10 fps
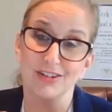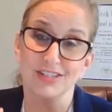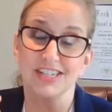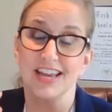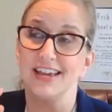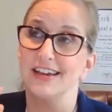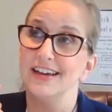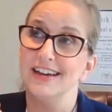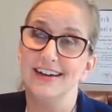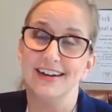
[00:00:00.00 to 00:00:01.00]
about to
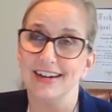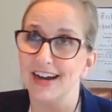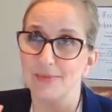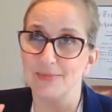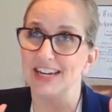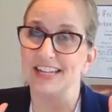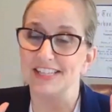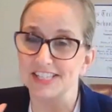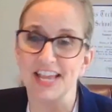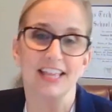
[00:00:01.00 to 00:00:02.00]
take, an
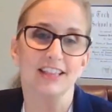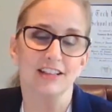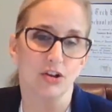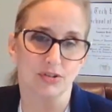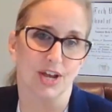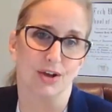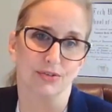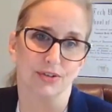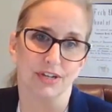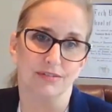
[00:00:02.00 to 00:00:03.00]
insanely low
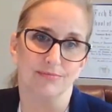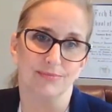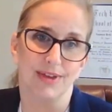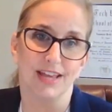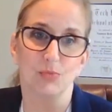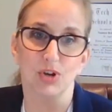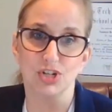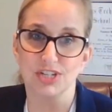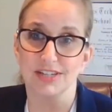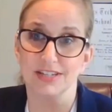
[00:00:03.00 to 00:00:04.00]
salary. And what
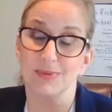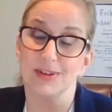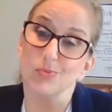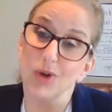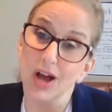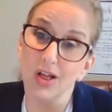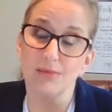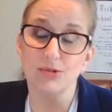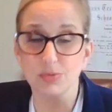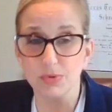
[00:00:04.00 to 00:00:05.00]
she said to me is, well,
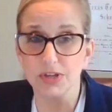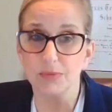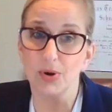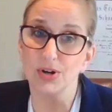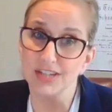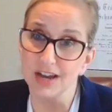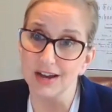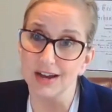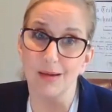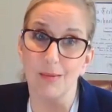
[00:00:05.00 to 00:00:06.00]
I'm just working
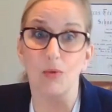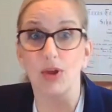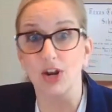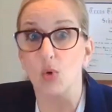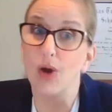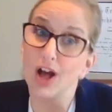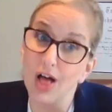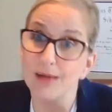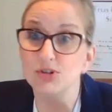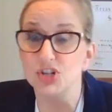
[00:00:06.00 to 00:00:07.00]
part-time.
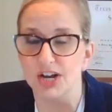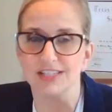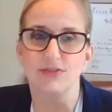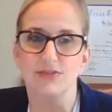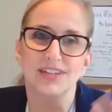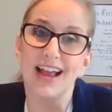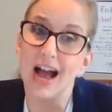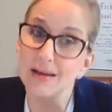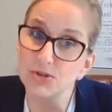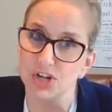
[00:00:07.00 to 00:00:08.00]
Well, I'm just. If you say
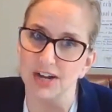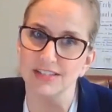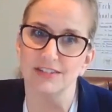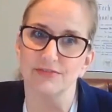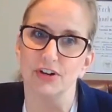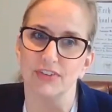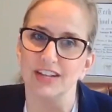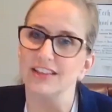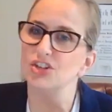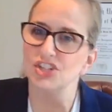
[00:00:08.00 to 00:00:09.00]
I'm just in front of
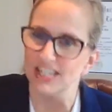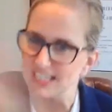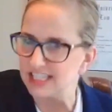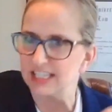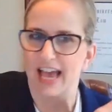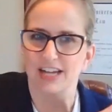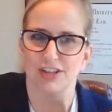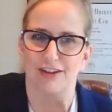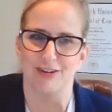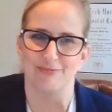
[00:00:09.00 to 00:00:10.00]
anything, you just need to
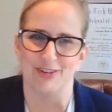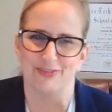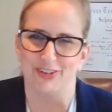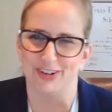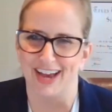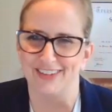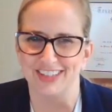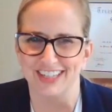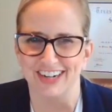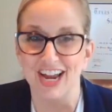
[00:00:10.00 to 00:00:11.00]
slash that from your
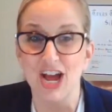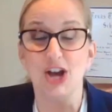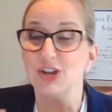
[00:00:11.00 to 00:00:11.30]
vocabulary.